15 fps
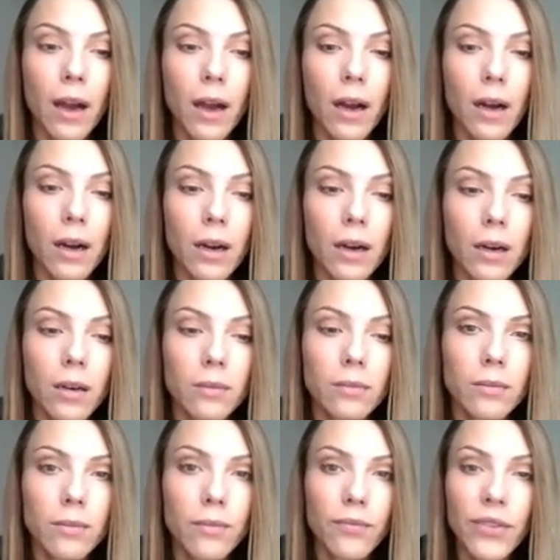
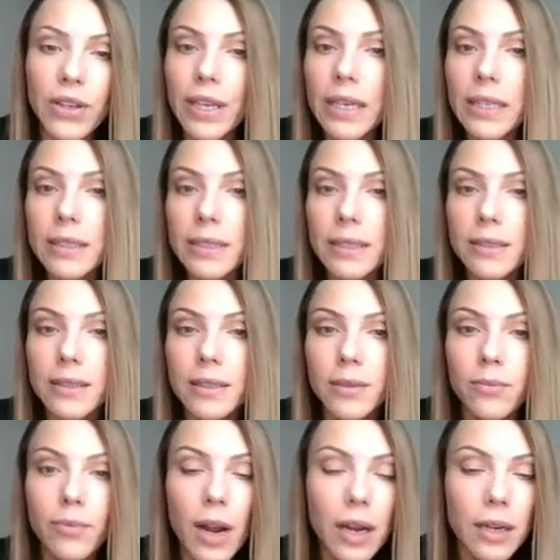The next is the
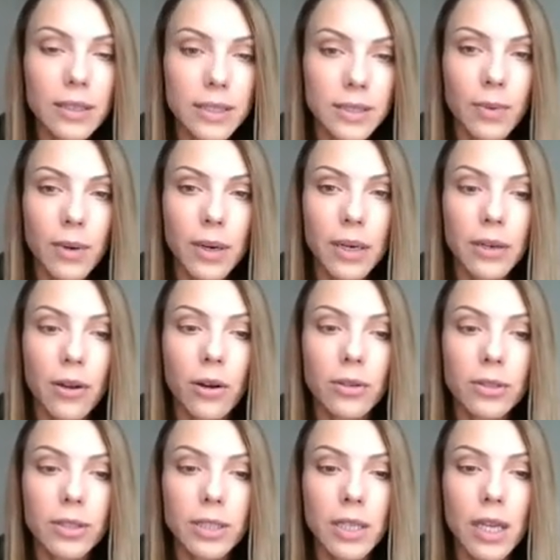practice paradox.